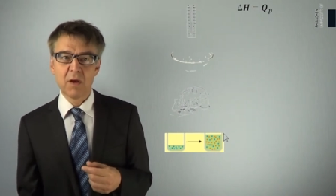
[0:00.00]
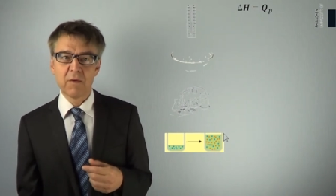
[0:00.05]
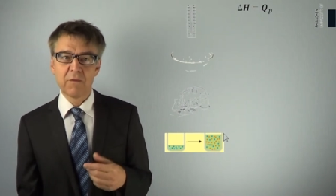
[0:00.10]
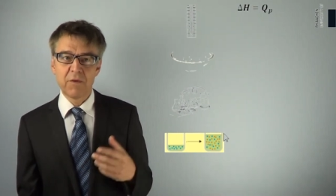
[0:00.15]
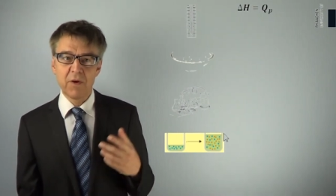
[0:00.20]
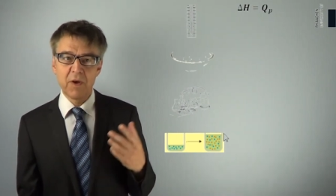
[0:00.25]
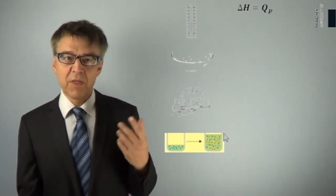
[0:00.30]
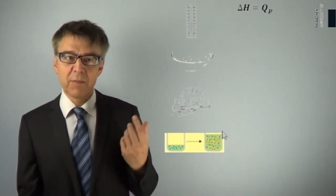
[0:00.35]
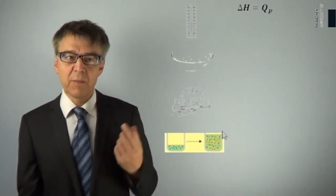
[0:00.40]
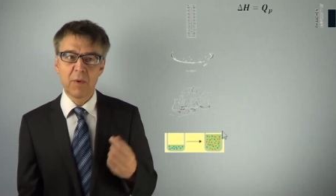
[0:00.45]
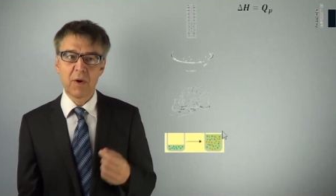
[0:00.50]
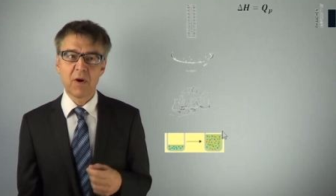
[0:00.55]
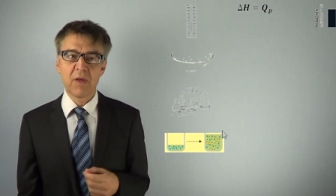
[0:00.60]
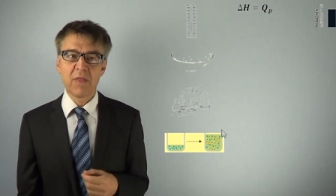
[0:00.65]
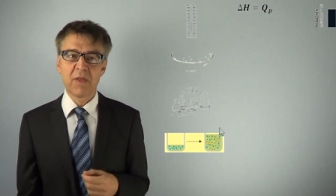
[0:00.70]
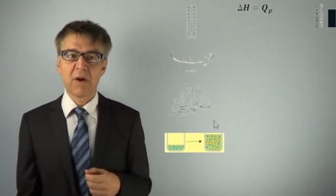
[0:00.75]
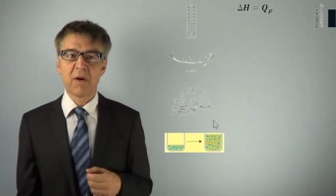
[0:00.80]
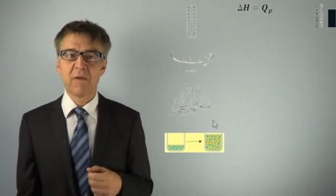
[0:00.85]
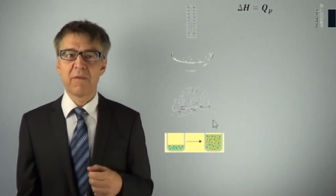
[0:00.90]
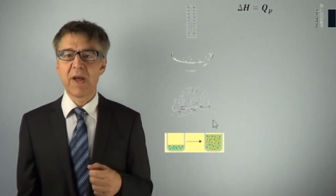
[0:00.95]
Furthermore,
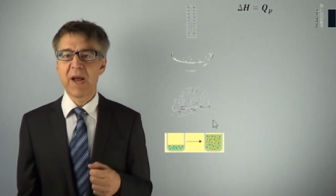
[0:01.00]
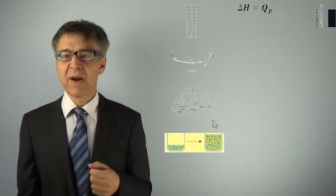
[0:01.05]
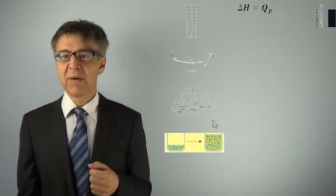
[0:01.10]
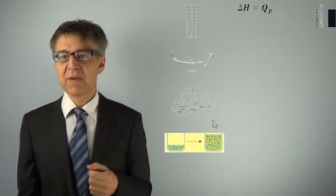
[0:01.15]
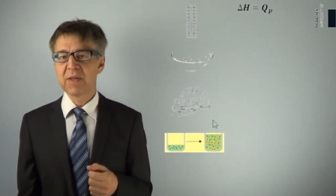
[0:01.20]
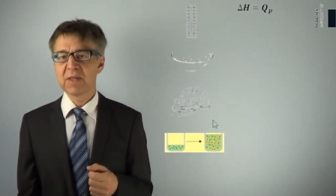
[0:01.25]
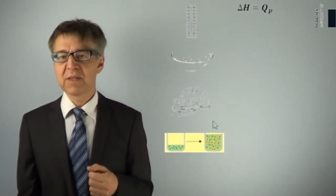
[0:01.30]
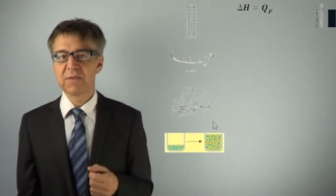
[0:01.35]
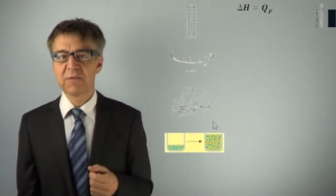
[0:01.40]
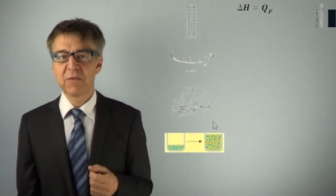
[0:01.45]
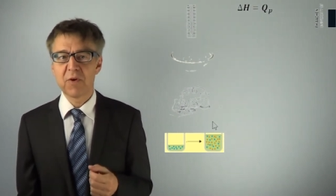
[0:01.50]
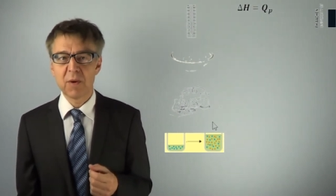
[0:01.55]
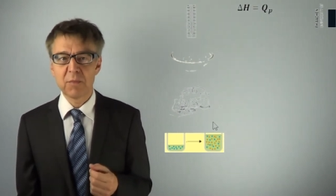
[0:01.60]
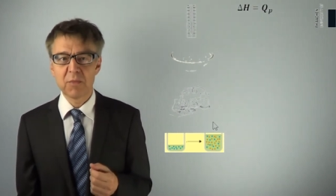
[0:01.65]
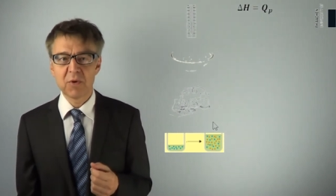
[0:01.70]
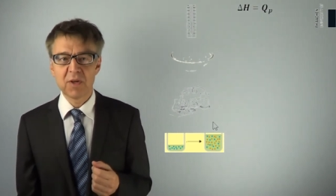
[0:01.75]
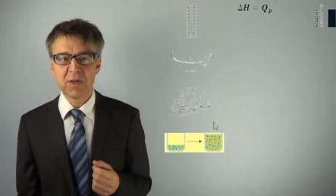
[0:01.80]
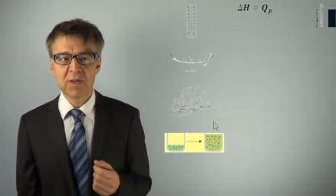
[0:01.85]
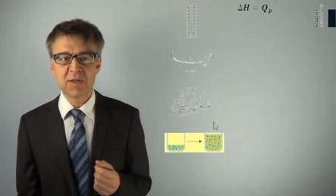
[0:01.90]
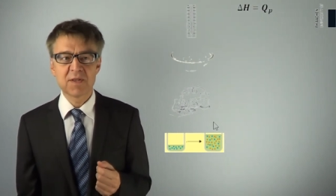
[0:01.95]
there are various
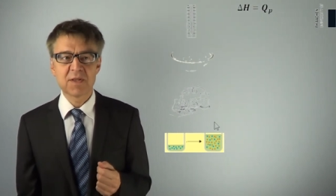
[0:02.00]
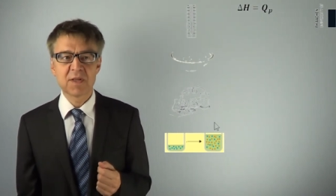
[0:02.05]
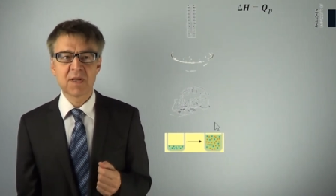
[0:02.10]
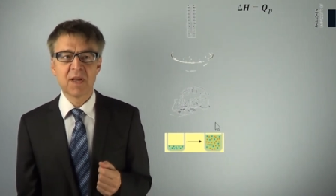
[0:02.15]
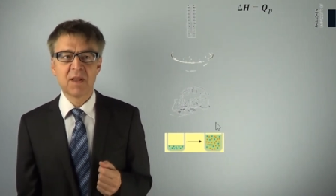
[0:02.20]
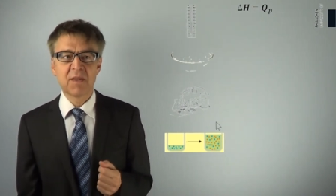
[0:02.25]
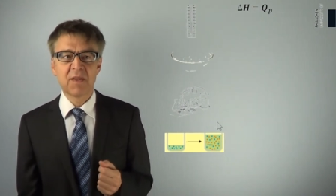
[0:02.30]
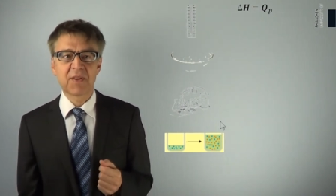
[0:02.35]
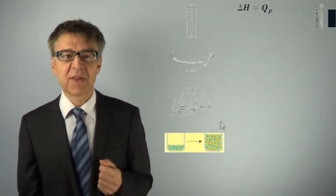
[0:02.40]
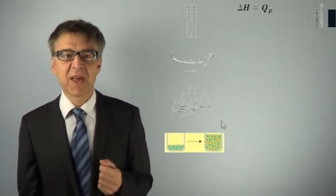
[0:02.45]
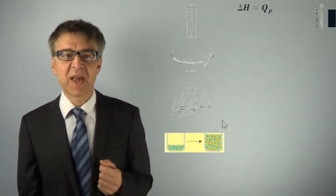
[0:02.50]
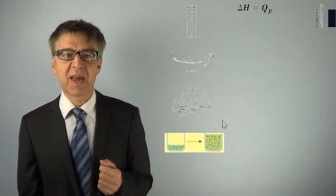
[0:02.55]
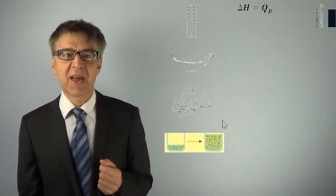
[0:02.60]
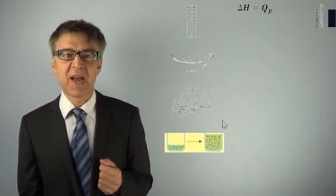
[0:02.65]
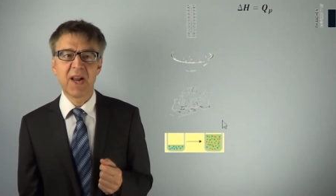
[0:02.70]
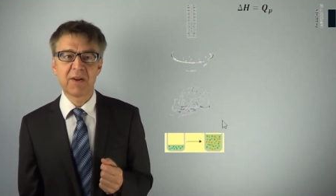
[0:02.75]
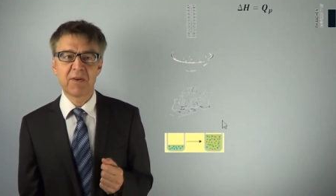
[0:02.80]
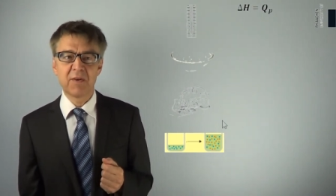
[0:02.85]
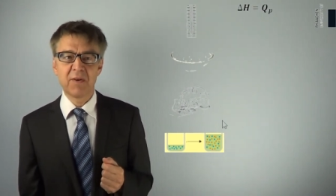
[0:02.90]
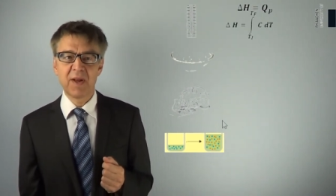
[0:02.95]
formulas that can
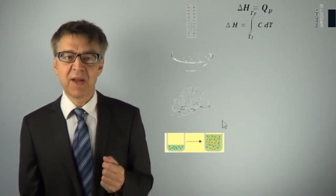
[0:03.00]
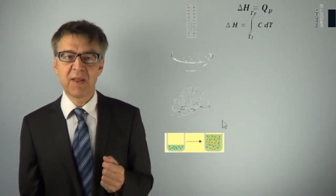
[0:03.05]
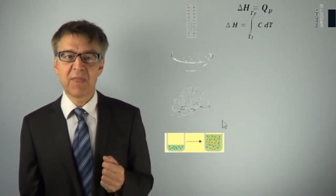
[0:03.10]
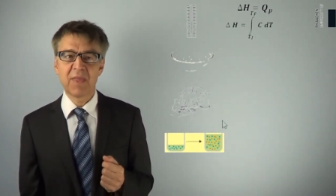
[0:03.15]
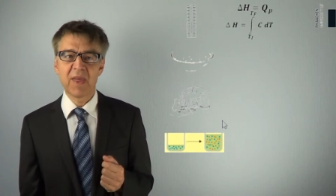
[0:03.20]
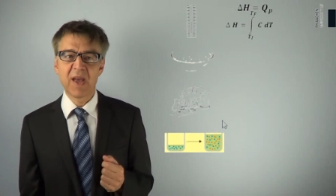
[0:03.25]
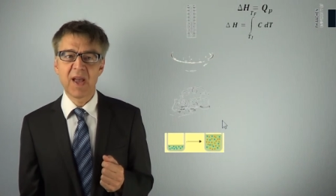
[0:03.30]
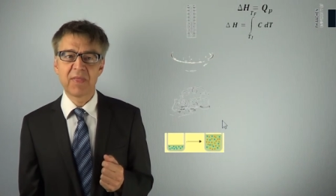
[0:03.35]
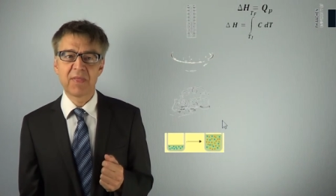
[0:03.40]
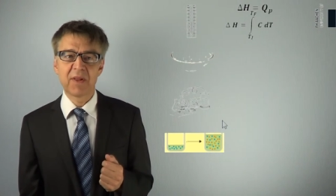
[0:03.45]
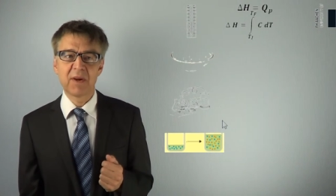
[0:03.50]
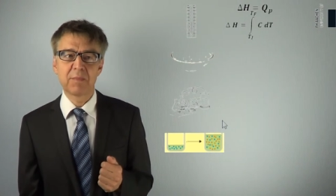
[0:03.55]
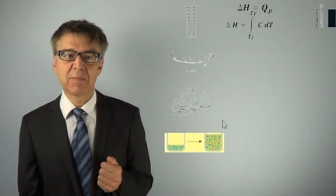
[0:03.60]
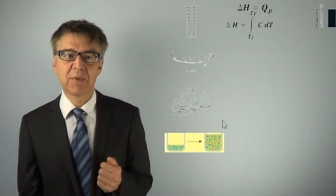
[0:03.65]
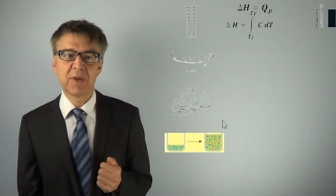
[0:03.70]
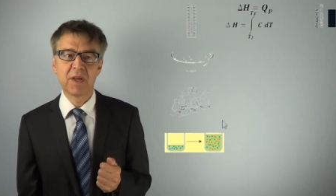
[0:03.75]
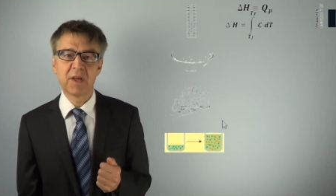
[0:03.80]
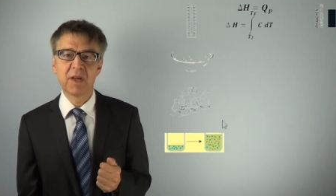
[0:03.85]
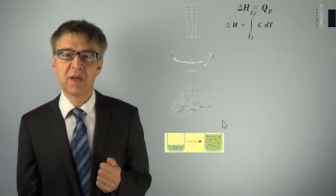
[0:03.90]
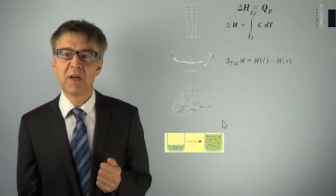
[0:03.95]
calculate the
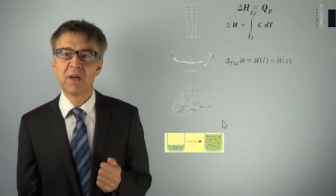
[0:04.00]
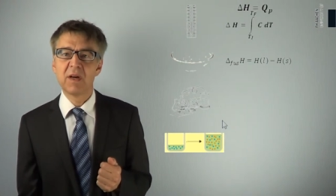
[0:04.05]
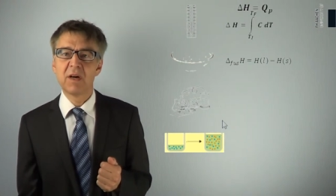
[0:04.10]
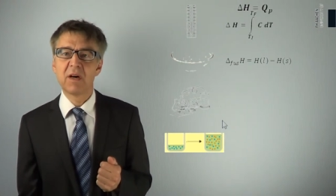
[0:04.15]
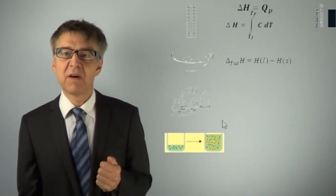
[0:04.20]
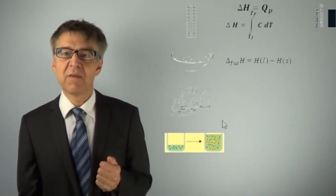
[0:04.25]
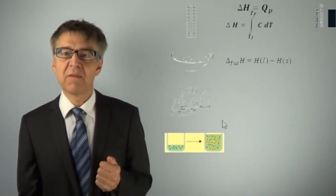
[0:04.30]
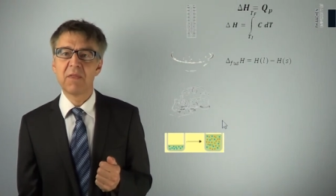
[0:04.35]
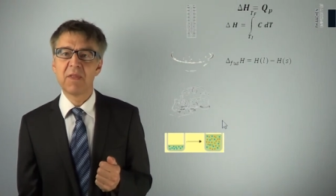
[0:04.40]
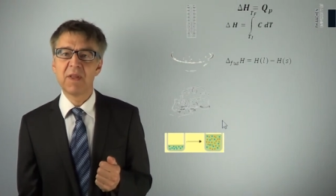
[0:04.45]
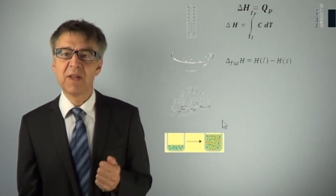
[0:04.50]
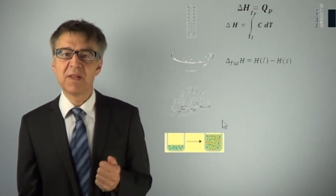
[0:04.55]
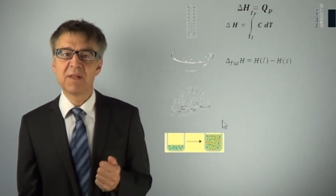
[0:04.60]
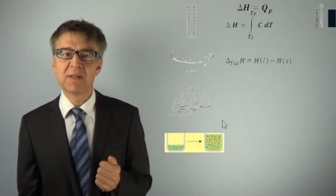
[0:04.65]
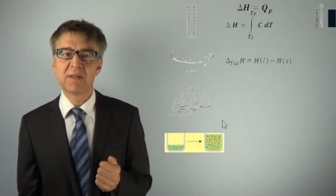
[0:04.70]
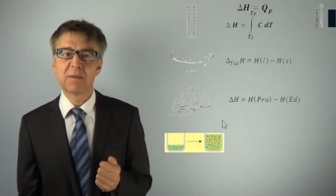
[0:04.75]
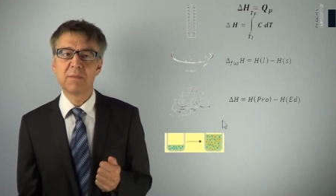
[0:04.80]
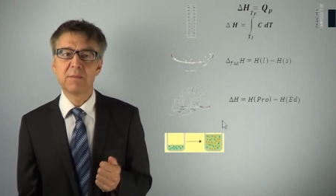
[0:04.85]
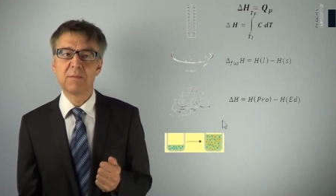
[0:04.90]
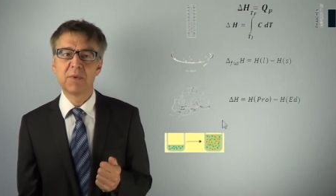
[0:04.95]
enthalpy of these
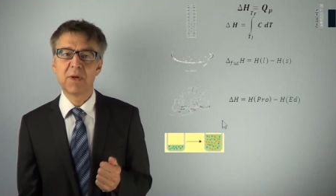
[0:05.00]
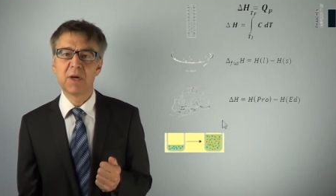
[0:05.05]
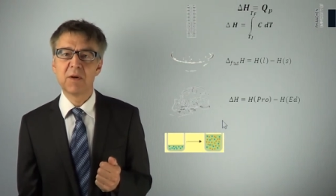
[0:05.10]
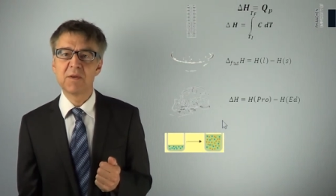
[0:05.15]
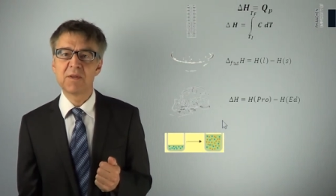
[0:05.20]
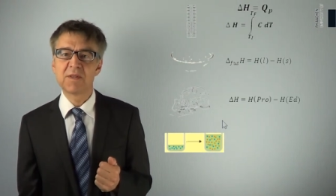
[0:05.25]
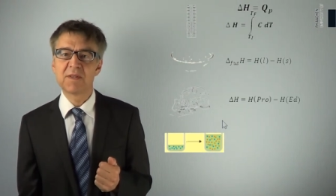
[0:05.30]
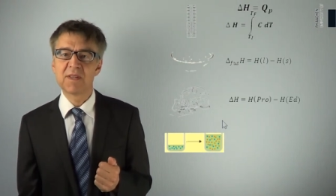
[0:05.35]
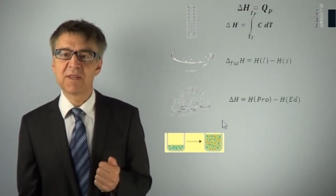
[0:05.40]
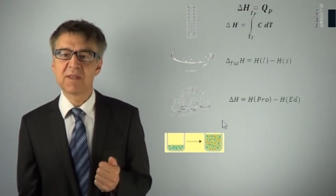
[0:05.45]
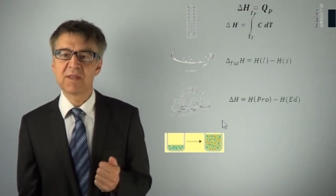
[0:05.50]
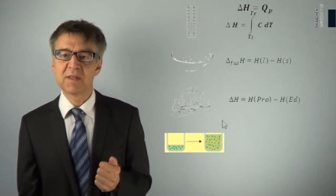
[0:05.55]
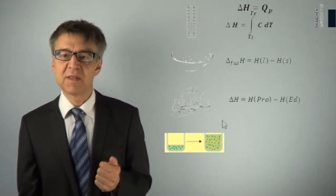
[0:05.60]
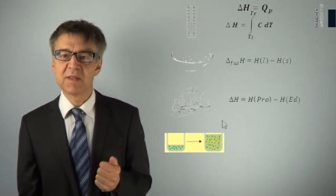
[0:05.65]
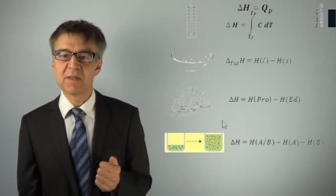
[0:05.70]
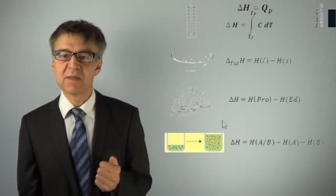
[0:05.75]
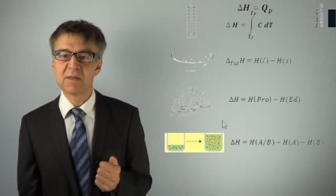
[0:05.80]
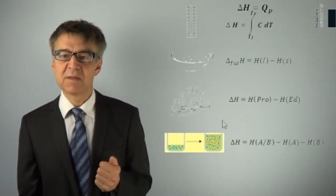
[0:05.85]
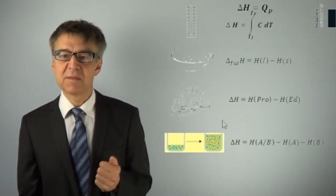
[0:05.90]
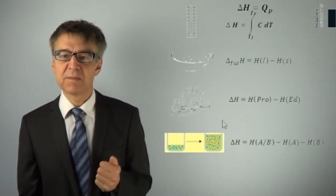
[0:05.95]
processes.